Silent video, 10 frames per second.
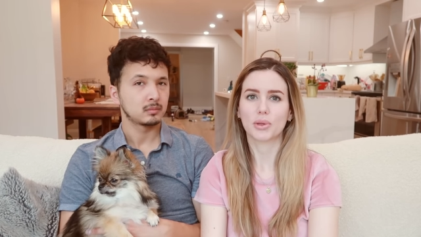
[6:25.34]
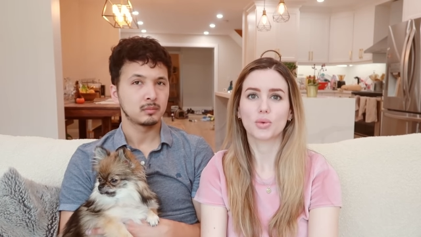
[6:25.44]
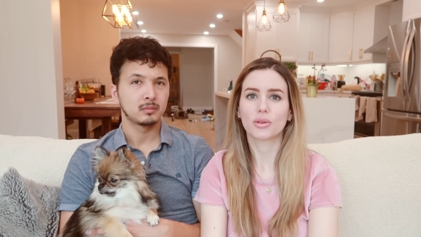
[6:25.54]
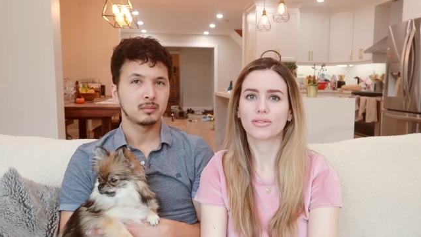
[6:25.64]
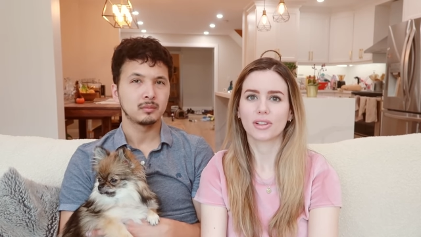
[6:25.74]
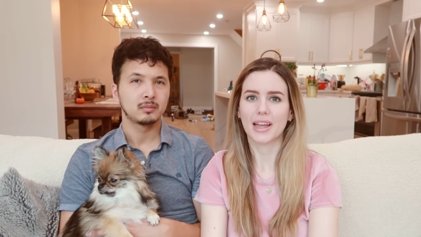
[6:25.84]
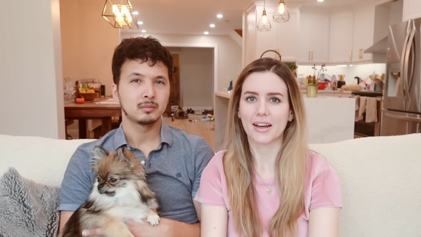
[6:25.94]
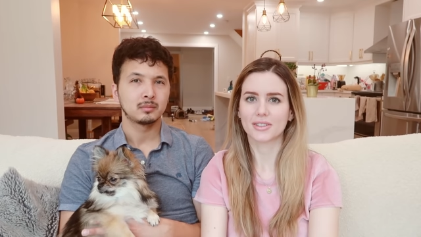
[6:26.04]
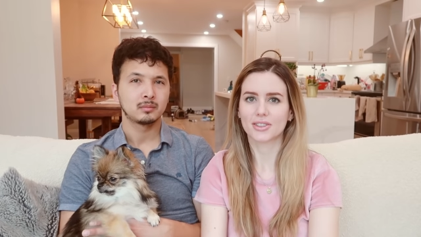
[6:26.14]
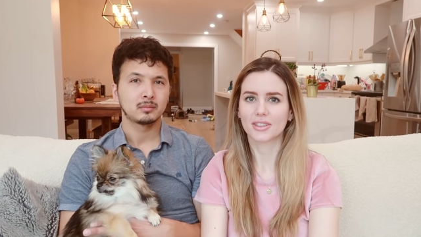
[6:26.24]
Speaker 1: beautiful
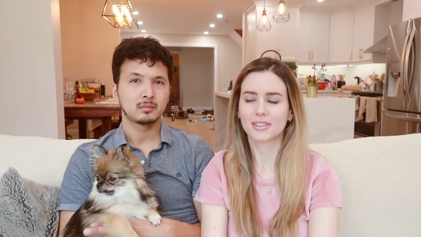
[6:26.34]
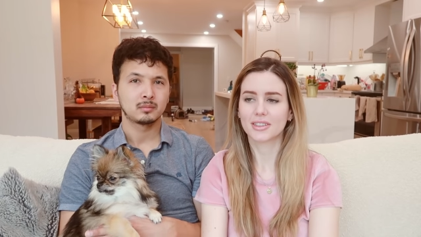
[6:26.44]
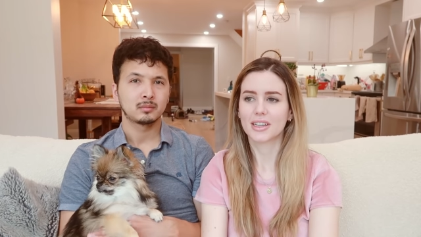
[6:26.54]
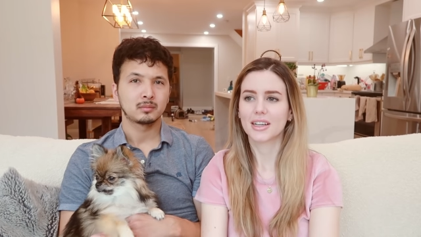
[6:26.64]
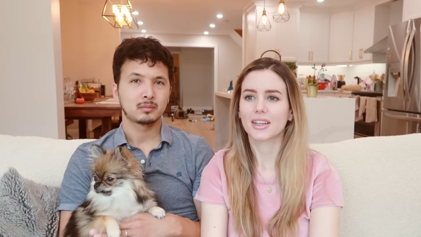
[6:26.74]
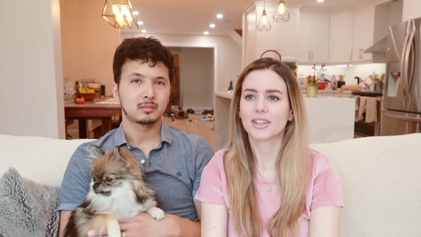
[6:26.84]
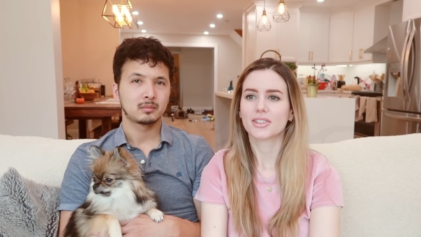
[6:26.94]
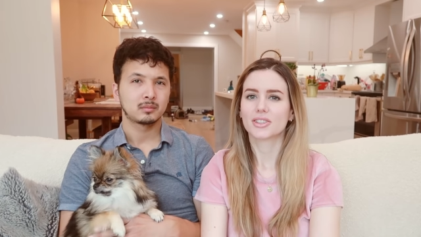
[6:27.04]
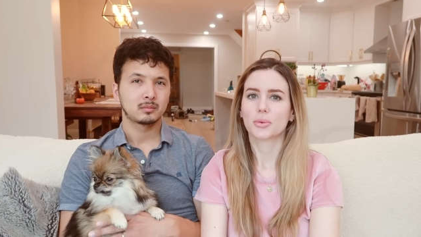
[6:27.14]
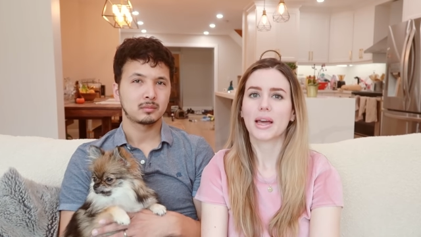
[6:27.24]
castle.
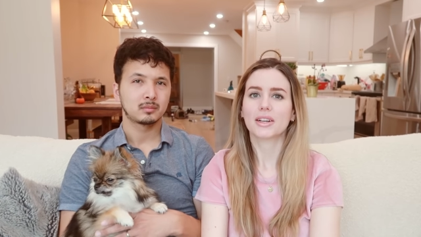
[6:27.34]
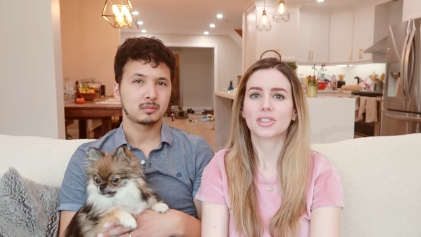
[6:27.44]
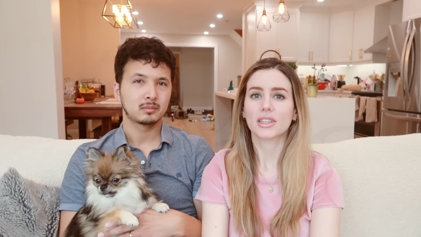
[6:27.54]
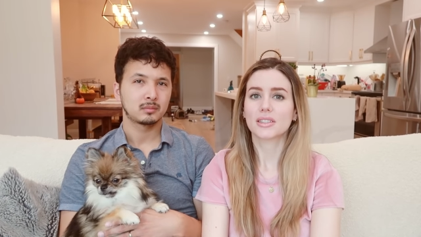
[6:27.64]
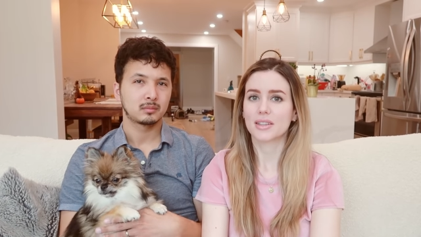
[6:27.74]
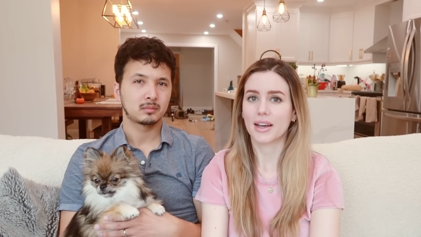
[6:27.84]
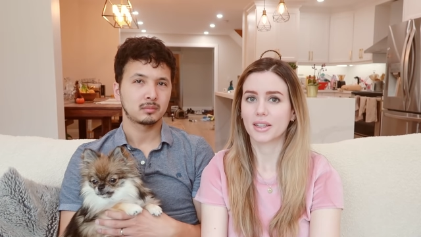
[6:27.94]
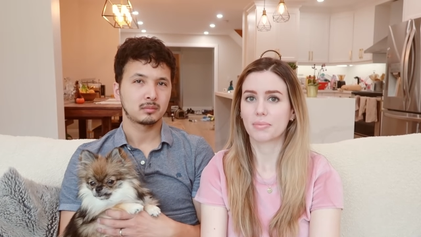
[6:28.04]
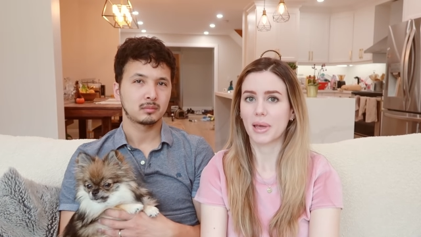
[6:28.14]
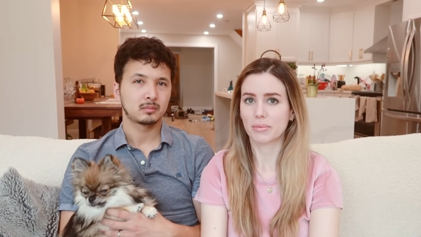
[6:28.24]
So we actually signed
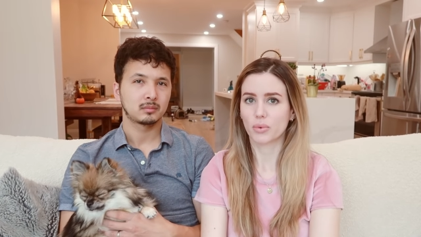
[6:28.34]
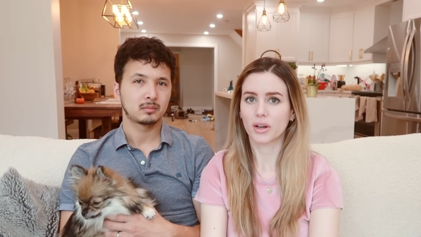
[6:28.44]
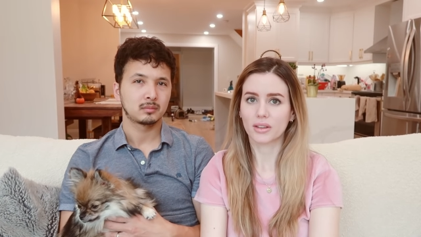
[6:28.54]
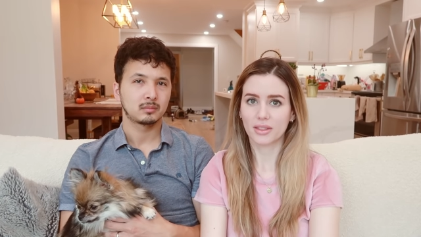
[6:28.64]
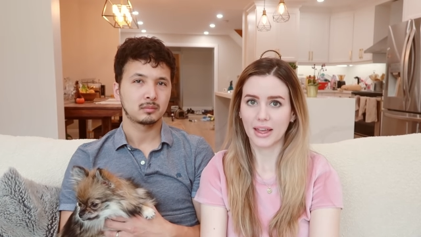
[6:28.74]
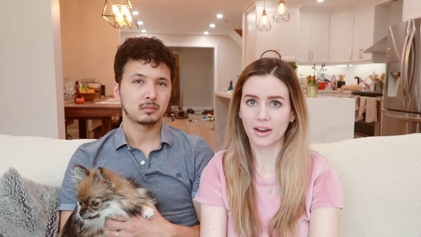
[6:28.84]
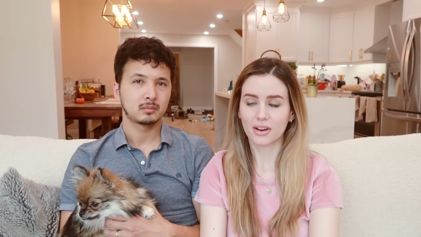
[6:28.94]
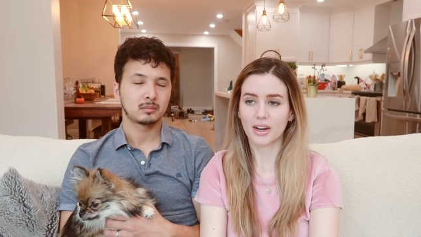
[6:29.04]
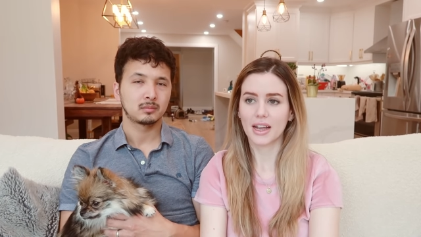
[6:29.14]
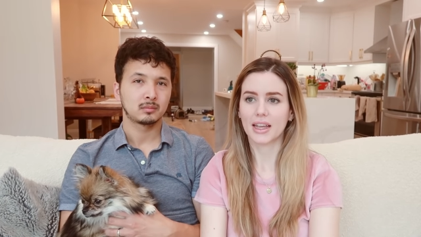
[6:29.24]
the paperwork
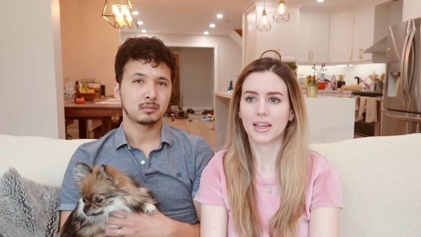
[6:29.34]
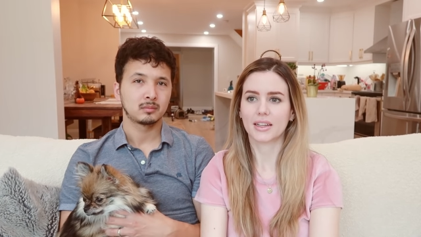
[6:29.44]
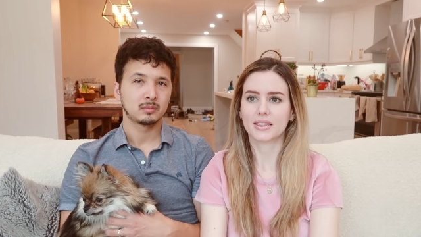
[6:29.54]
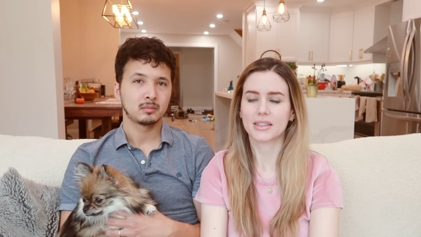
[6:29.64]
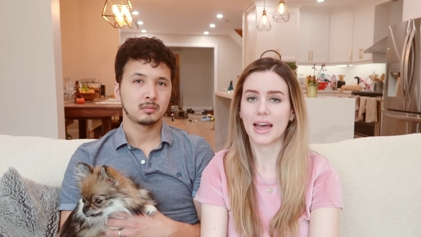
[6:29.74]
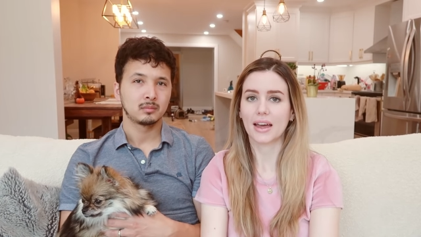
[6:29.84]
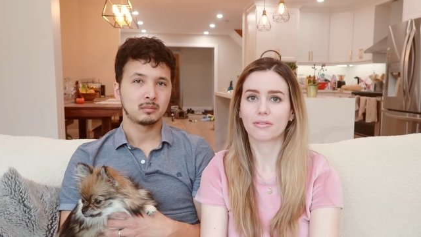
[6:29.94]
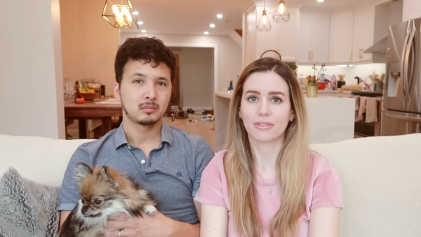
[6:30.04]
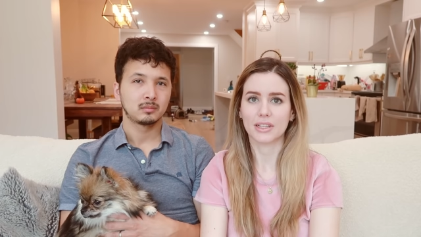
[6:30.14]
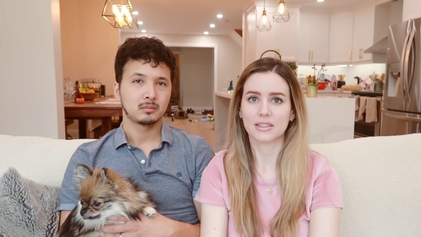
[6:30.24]
there and had
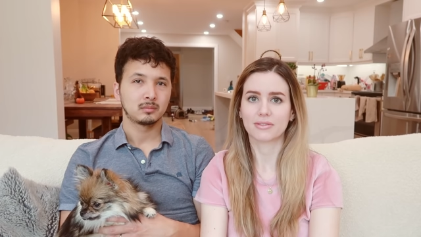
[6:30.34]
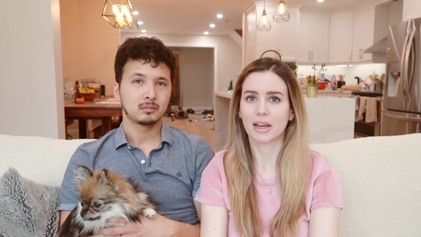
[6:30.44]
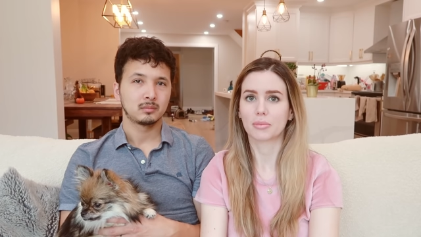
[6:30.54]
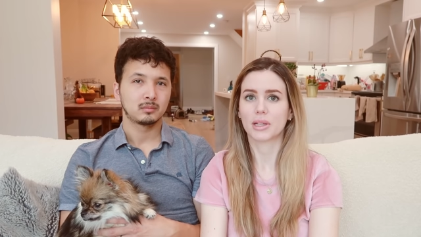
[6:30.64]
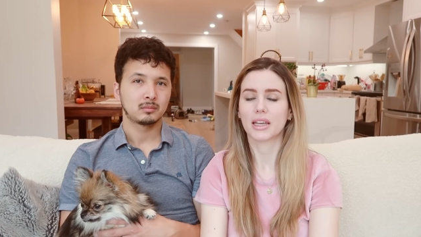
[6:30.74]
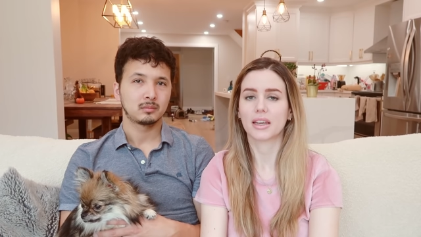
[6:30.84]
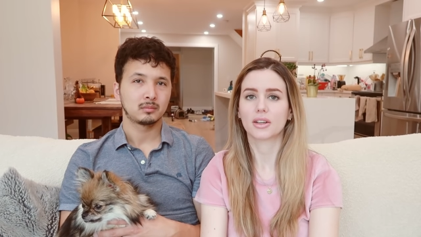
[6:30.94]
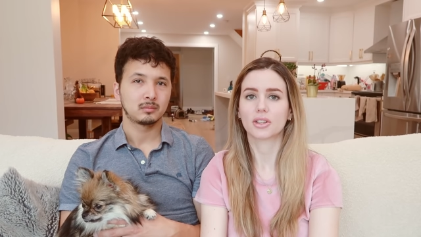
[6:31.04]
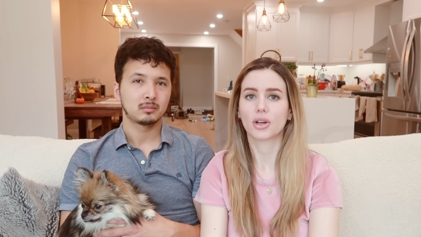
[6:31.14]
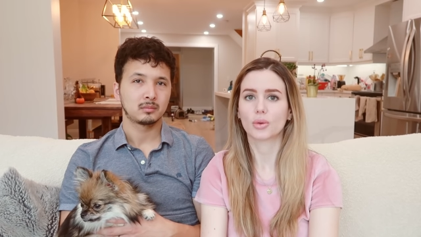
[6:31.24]
friends and family
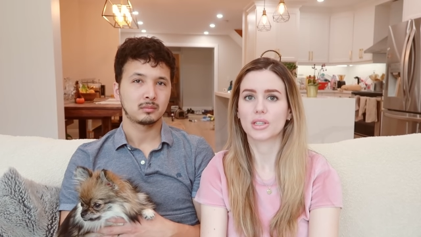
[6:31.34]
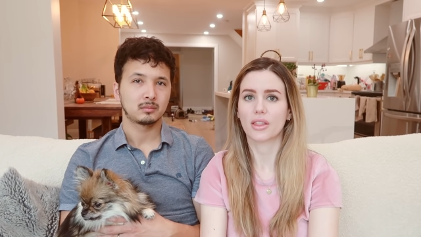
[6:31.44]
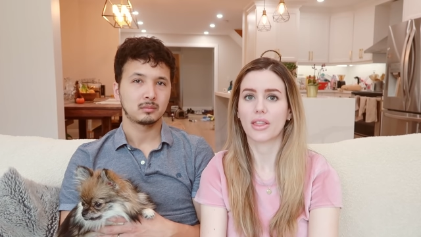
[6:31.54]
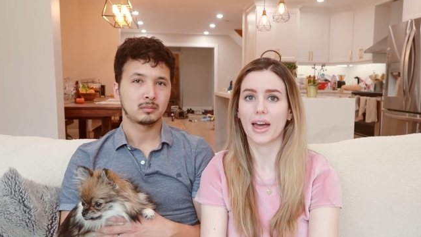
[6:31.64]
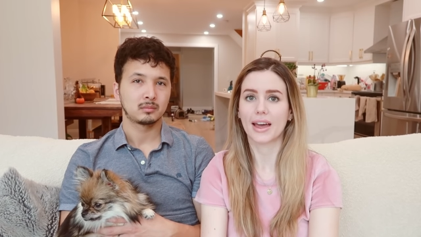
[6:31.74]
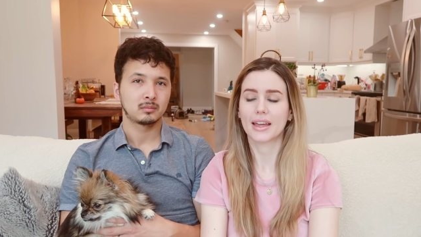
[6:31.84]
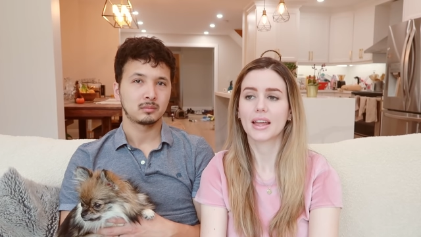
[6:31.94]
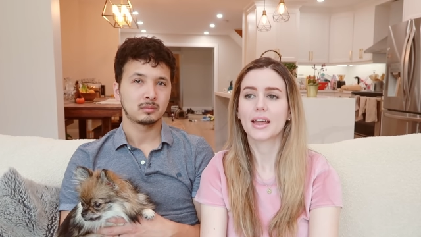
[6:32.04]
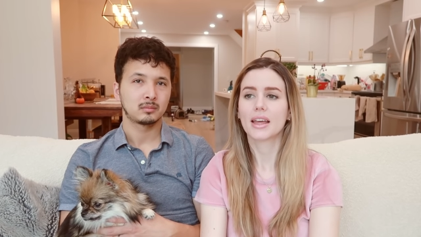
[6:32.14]
go to that.